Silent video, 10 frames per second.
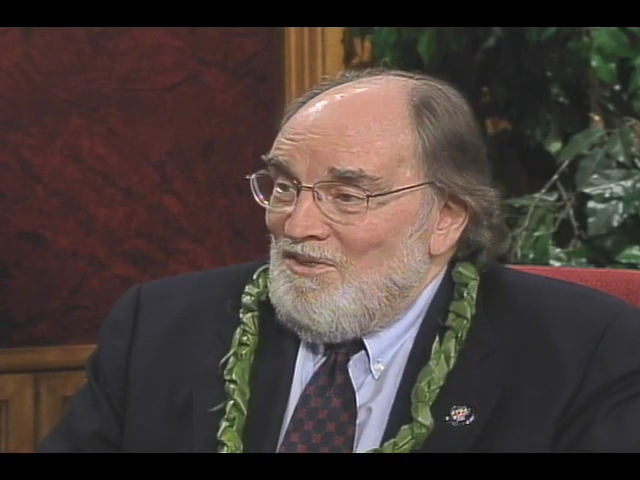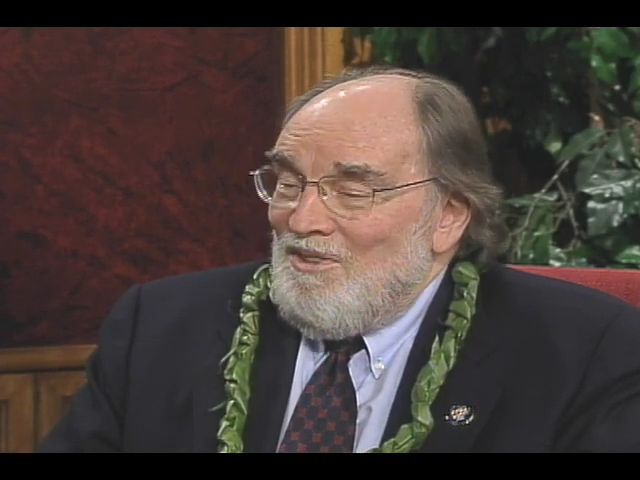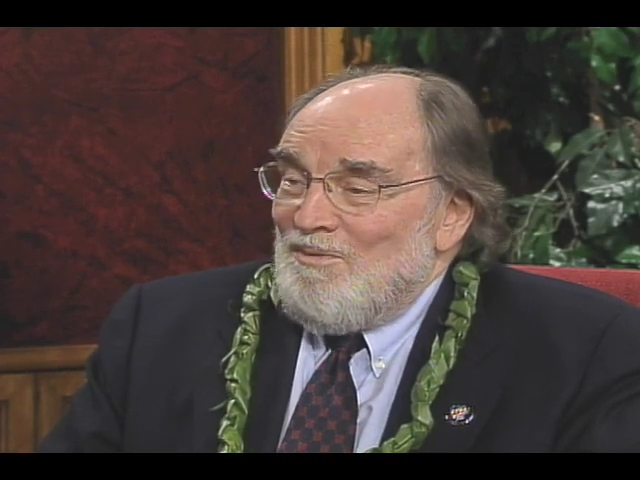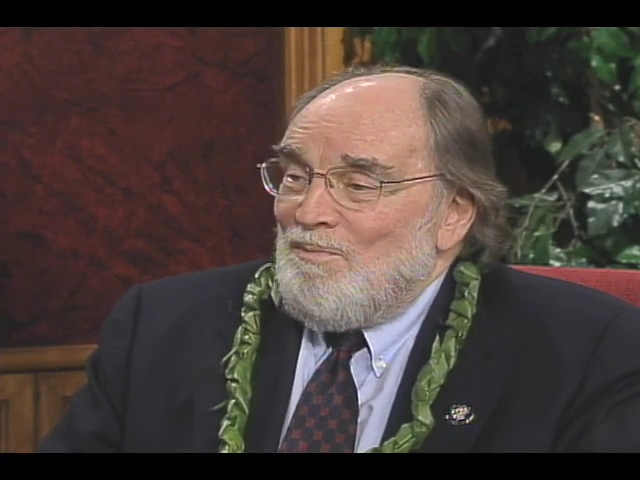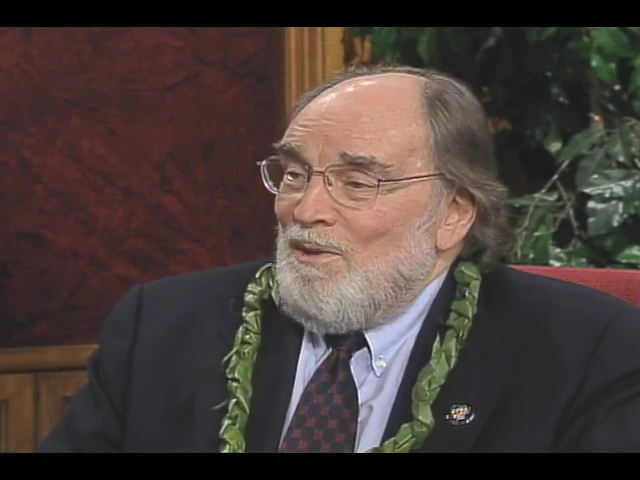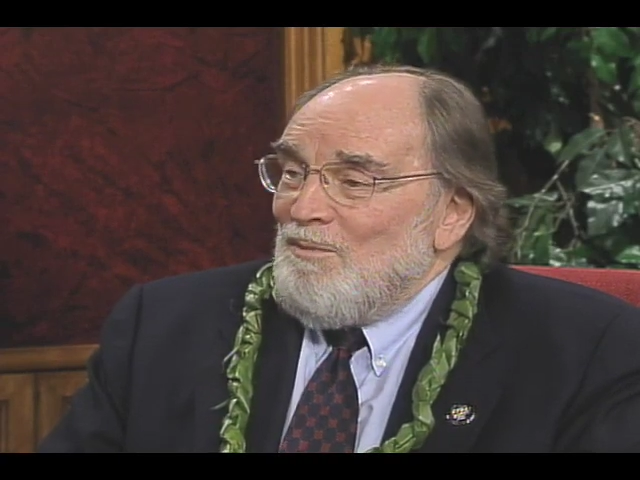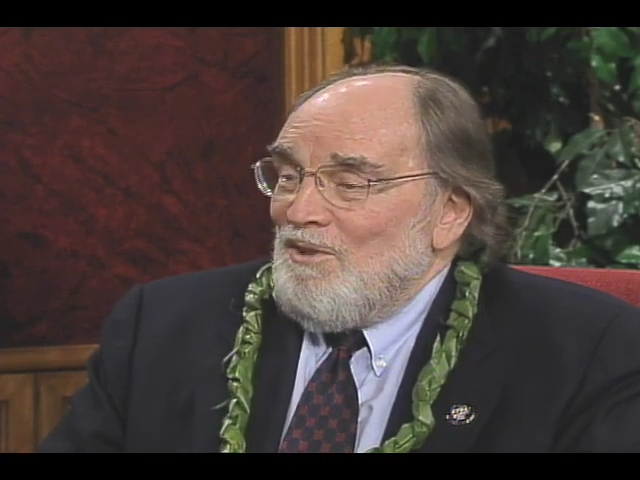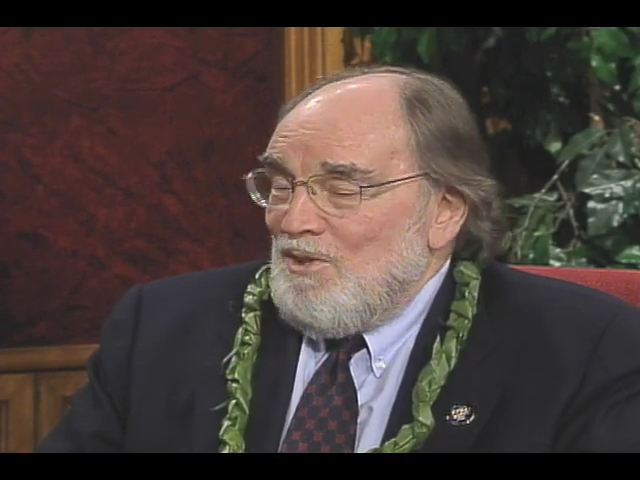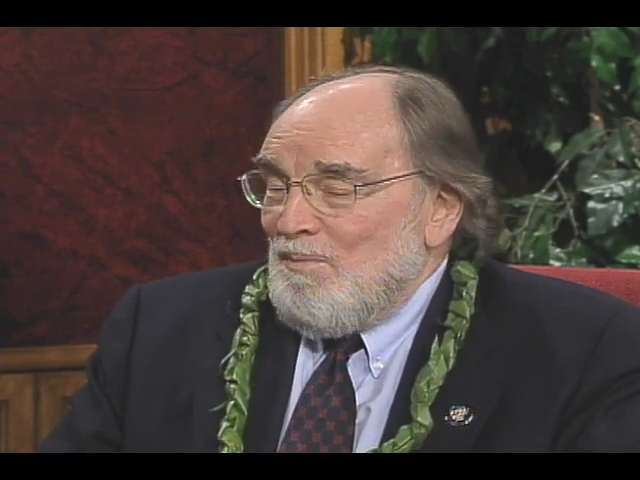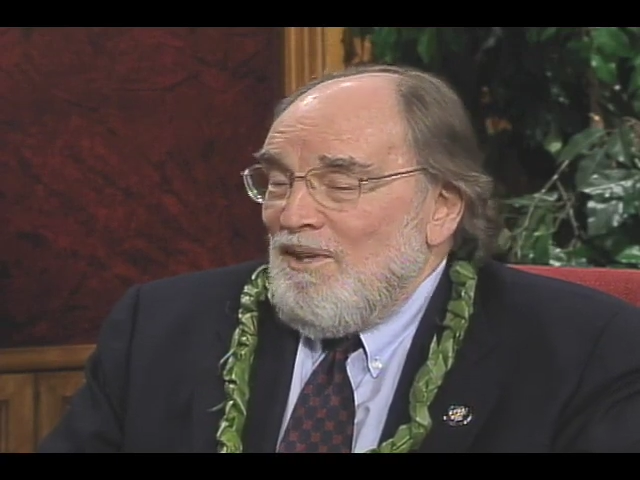If uh, people yeah. in
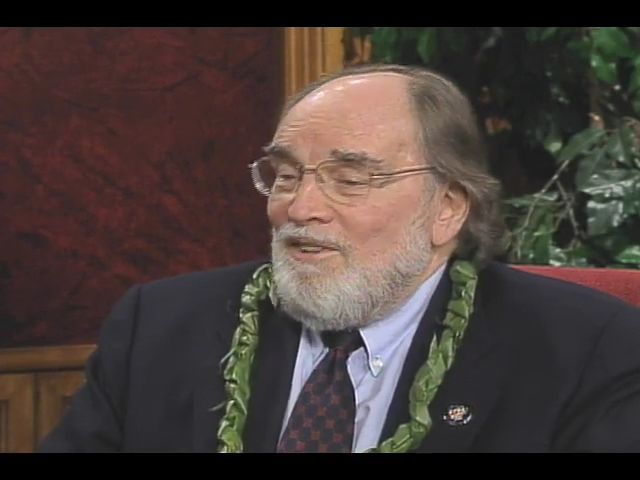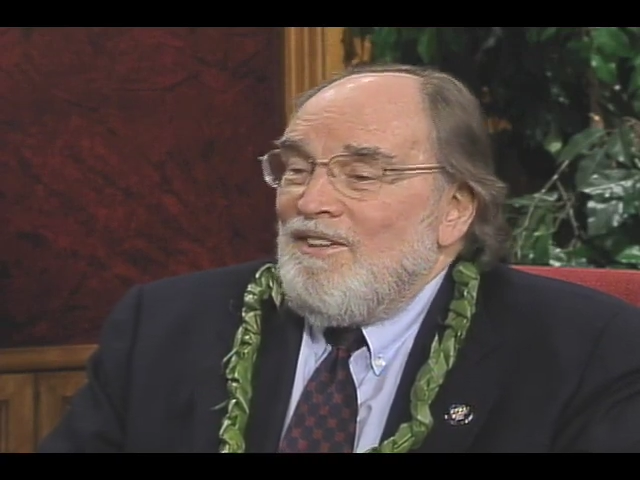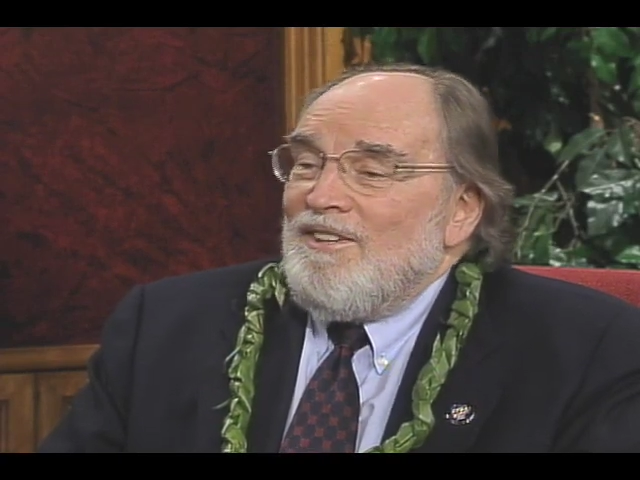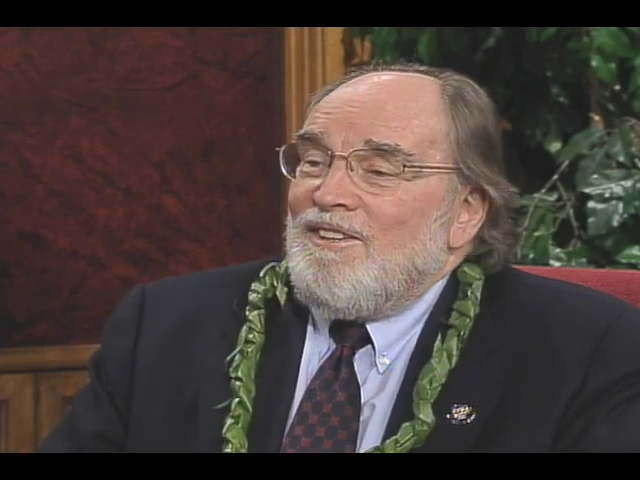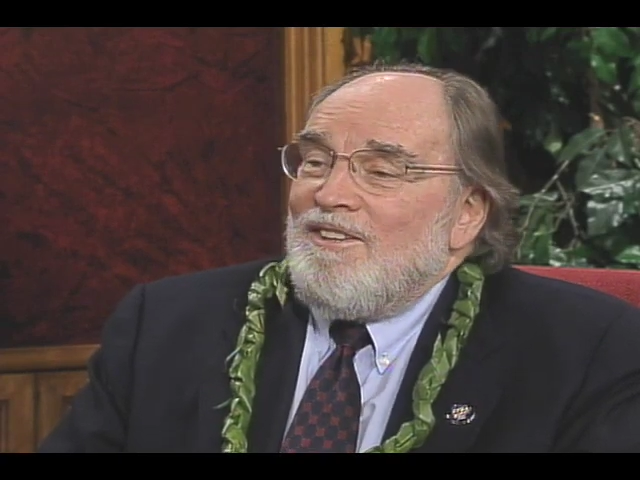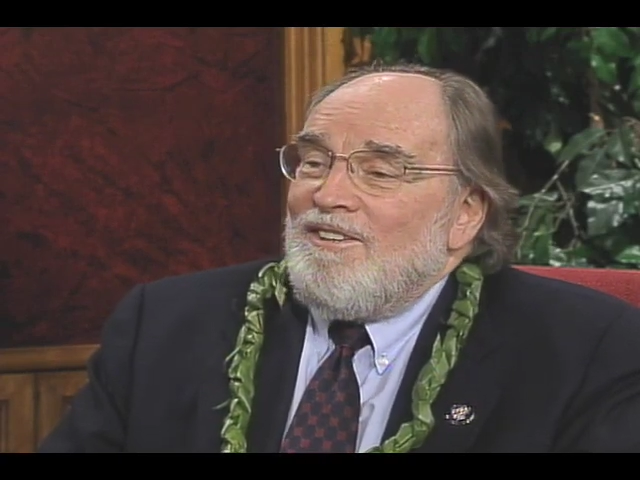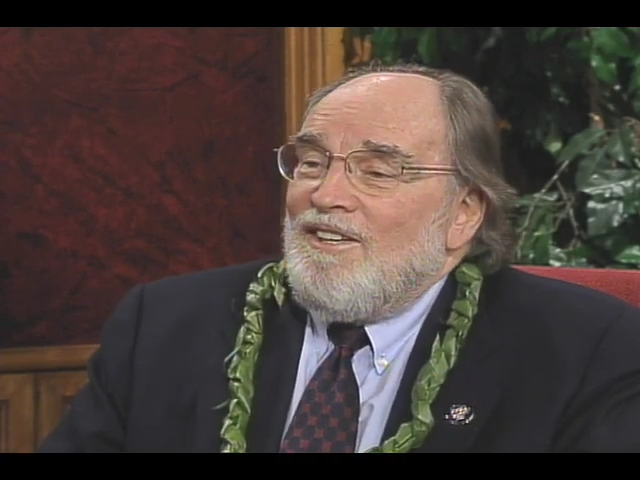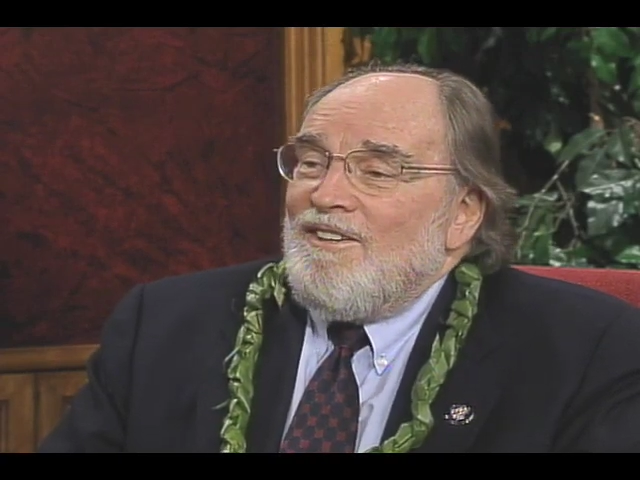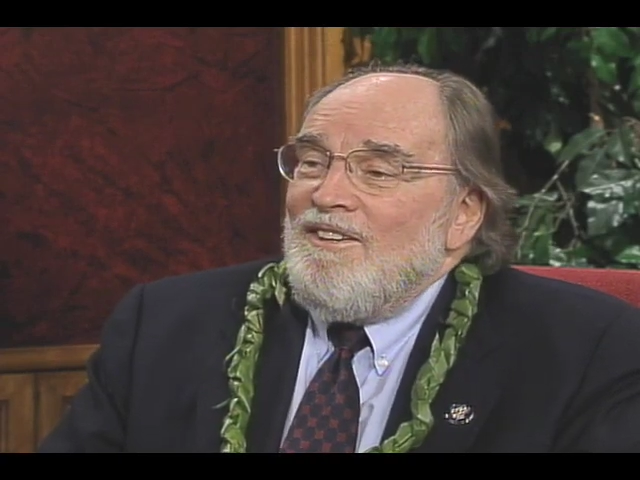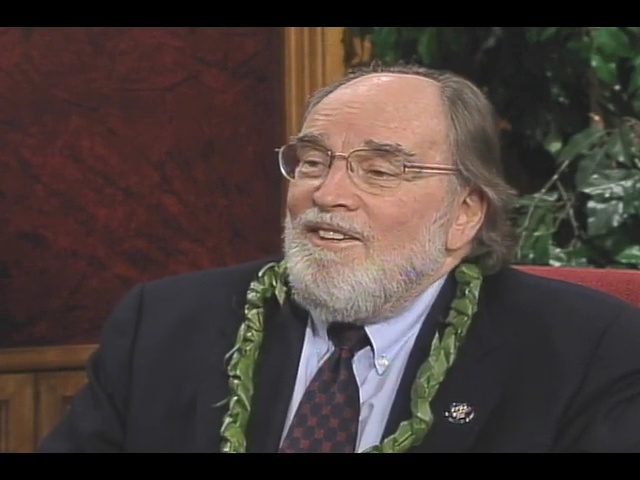the spotlight like that,